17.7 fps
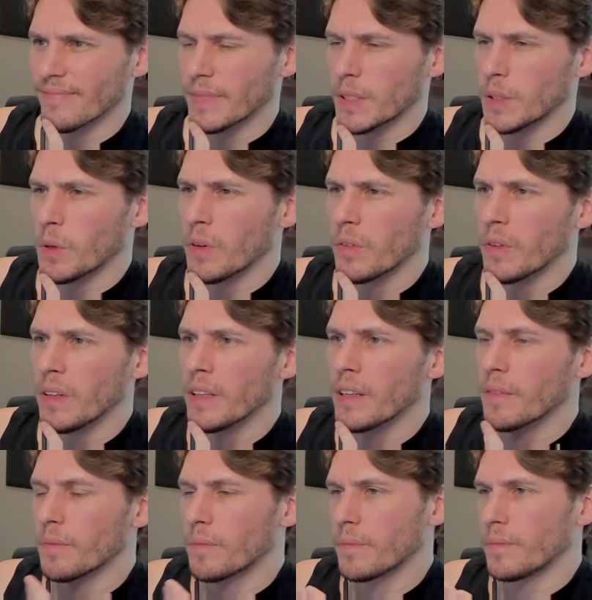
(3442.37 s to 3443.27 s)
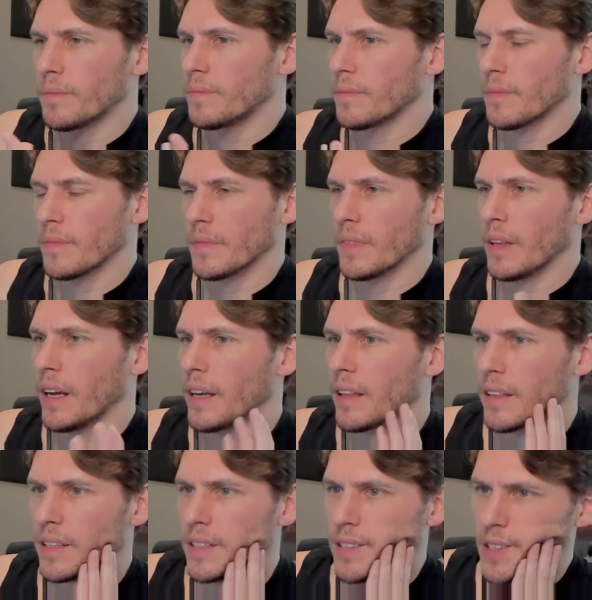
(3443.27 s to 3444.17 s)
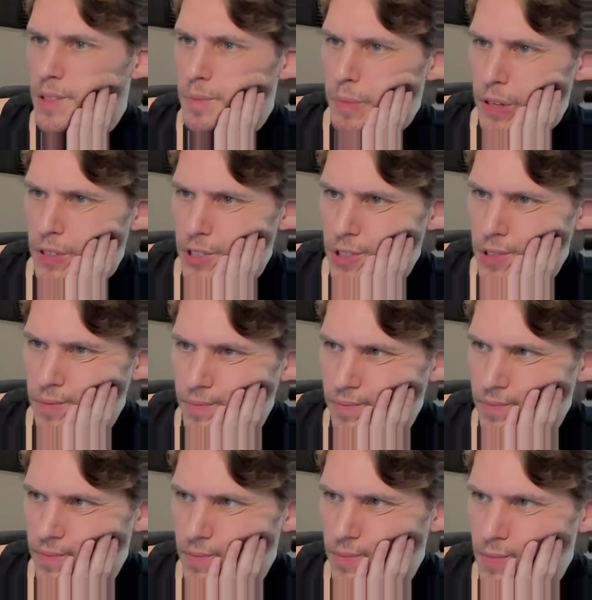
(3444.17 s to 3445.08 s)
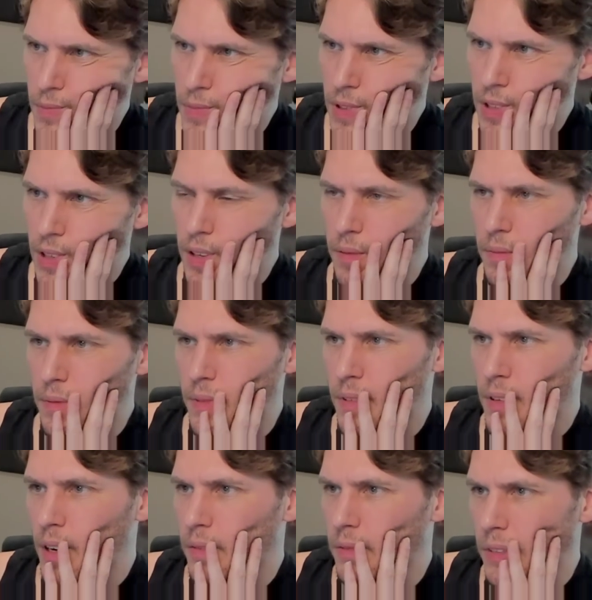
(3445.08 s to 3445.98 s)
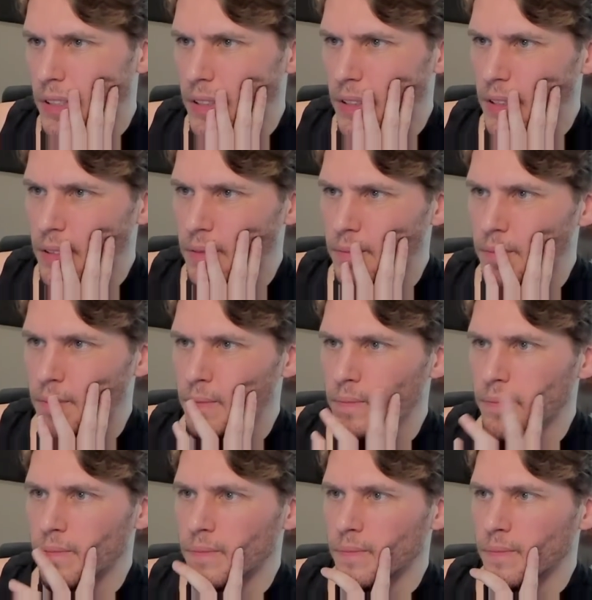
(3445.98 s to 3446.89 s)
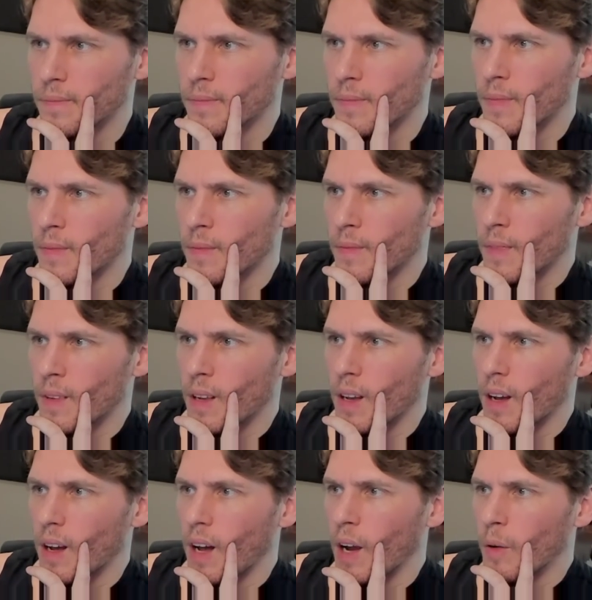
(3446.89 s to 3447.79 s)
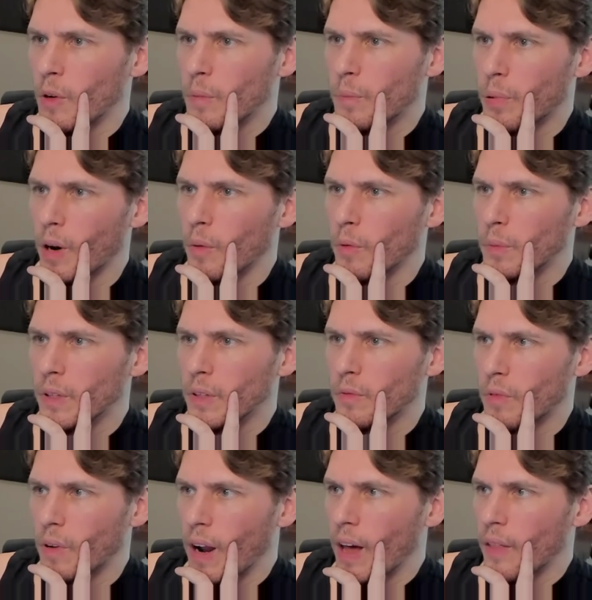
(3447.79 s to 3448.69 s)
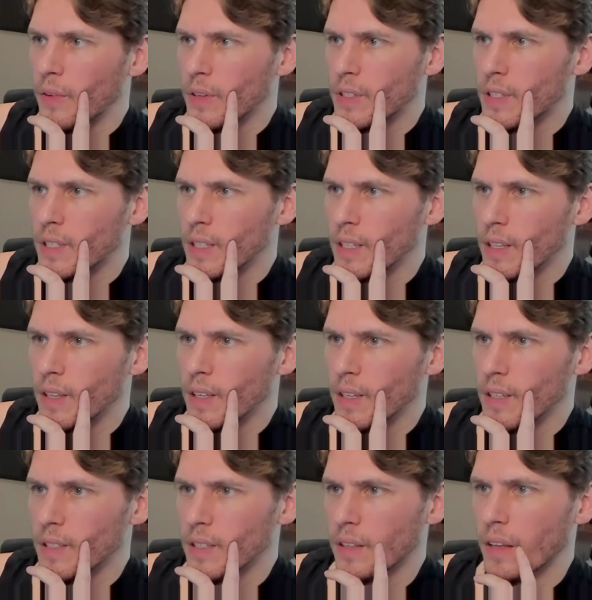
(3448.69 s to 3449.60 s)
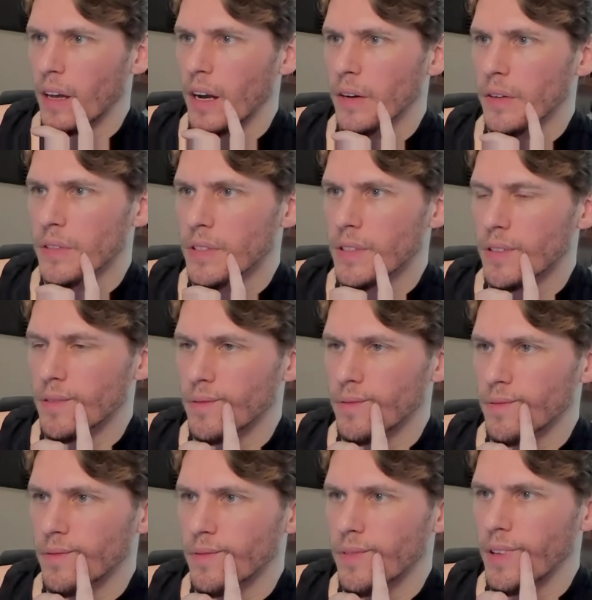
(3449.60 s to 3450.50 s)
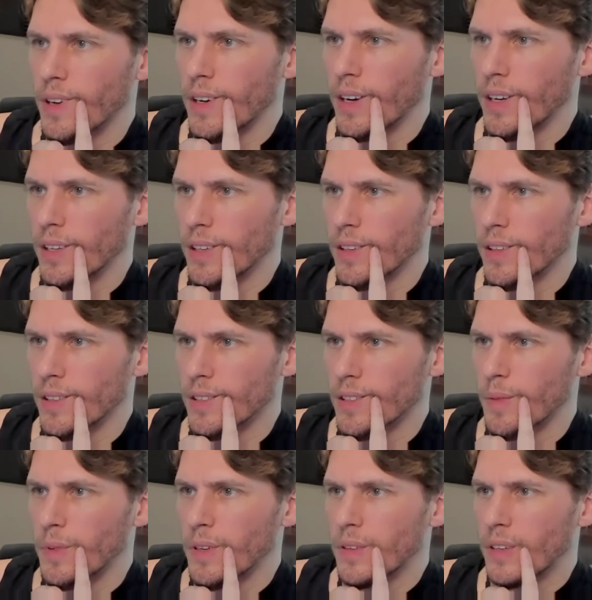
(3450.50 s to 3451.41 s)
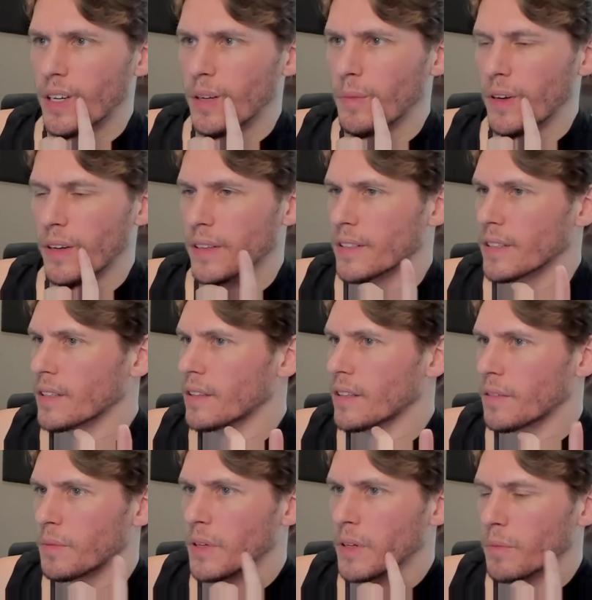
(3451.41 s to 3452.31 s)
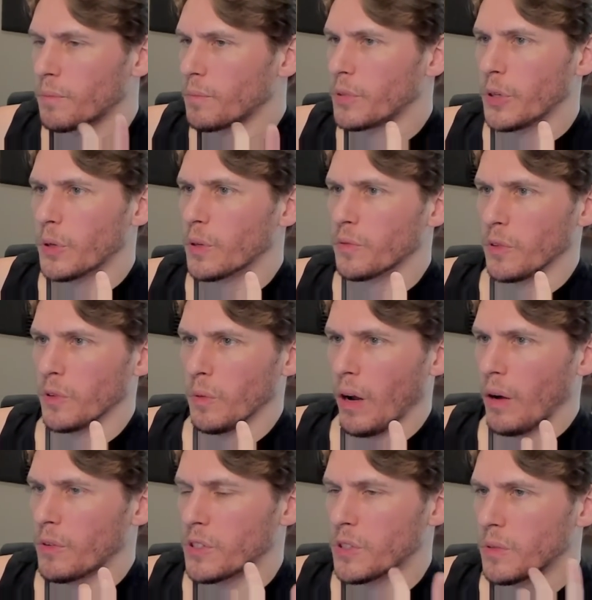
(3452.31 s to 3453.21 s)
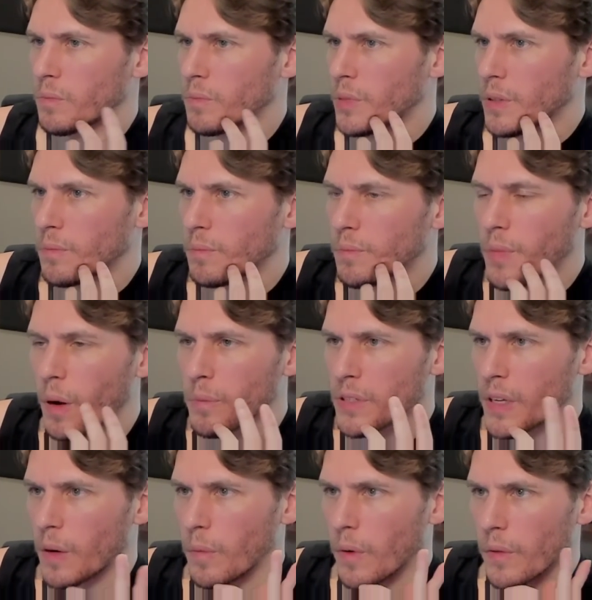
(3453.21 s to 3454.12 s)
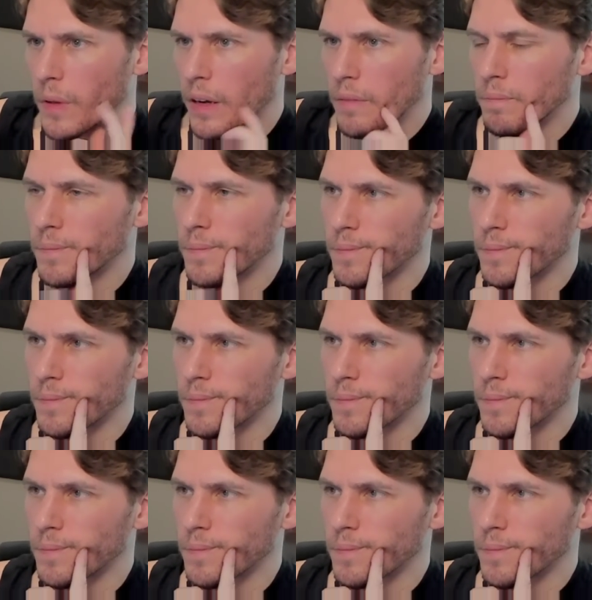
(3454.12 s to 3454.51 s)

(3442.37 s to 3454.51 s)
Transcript: do I really like these this much? I mean, yeah, not really. I would probably rather see these in the house than any of these. I mean, come on, it's like they're they're beautiful. Why would you be upset about that?